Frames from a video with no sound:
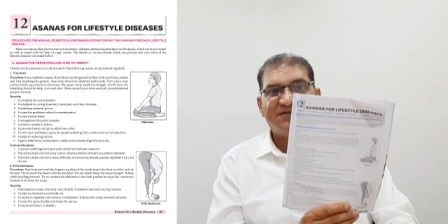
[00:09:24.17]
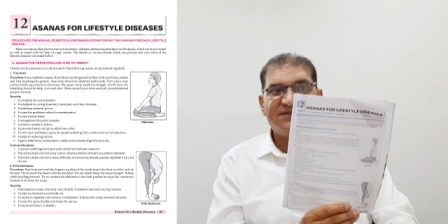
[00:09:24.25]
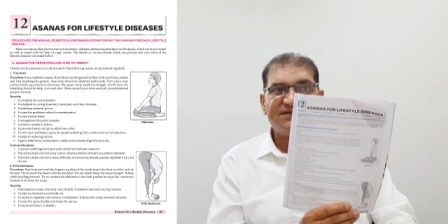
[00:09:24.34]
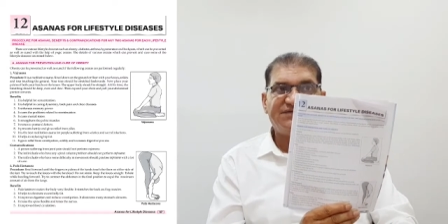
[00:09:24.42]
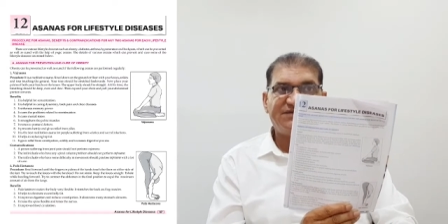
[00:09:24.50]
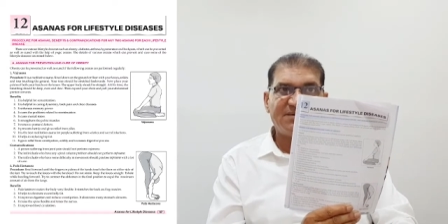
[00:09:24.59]

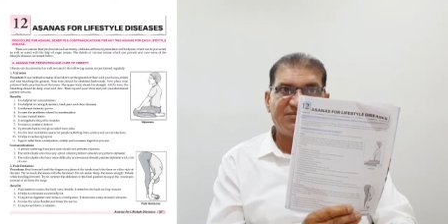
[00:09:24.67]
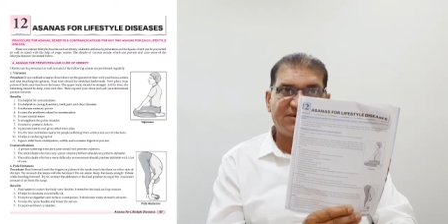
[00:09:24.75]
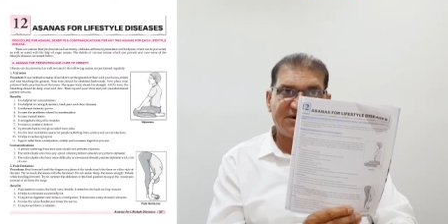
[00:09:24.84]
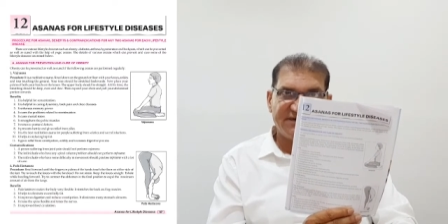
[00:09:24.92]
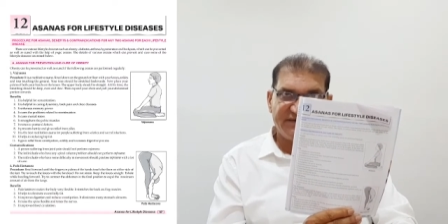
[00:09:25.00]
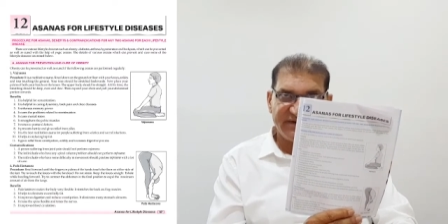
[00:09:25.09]
This
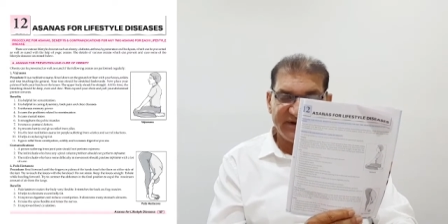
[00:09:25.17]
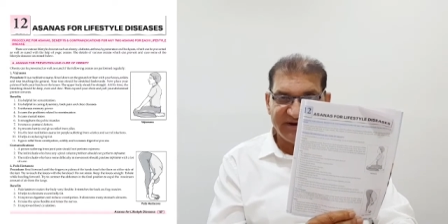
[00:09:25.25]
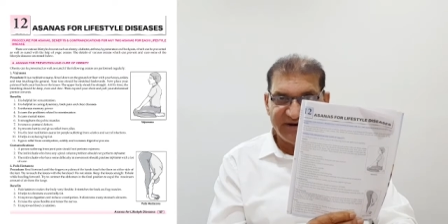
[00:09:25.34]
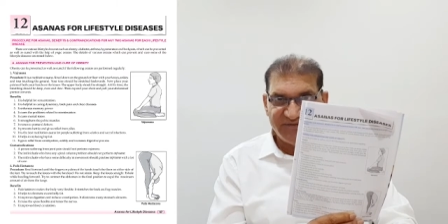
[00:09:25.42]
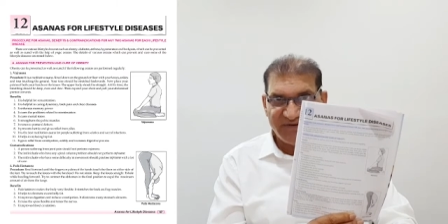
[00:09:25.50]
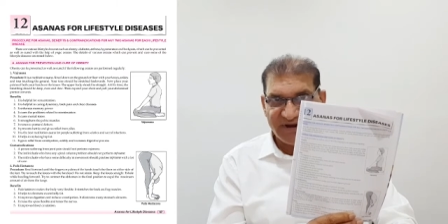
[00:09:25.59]
chapter is
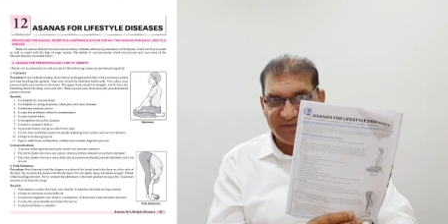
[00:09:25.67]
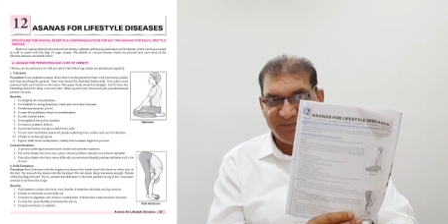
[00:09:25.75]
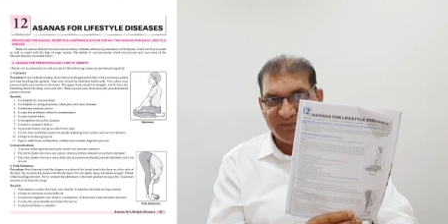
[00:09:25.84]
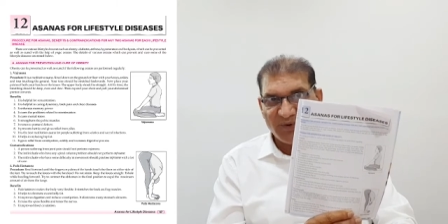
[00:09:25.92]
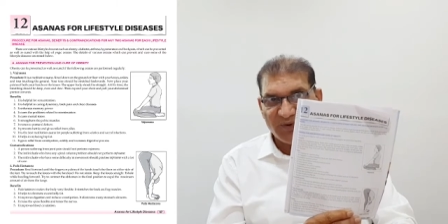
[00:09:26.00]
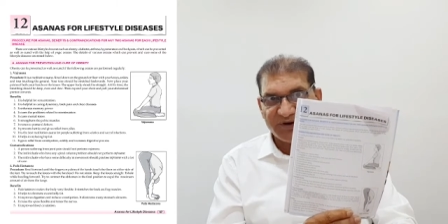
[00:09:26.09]
really very
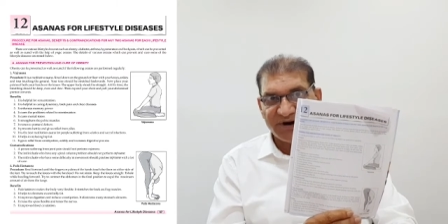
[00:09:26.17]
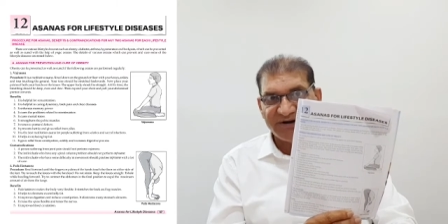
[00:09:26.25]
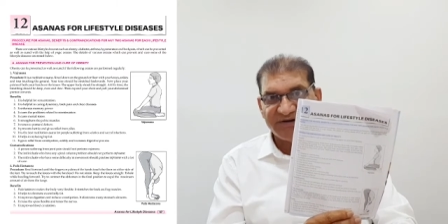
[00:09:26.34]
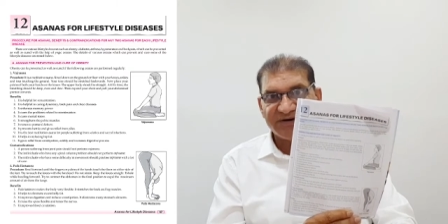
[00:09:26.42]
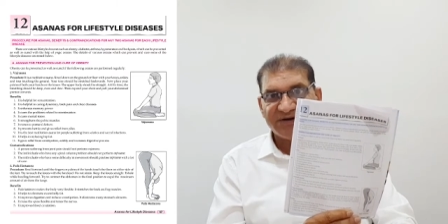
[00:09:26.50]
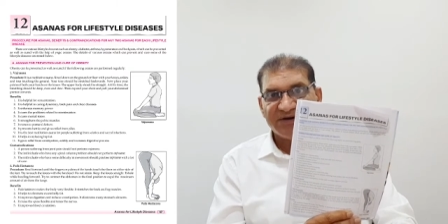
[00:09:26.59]
important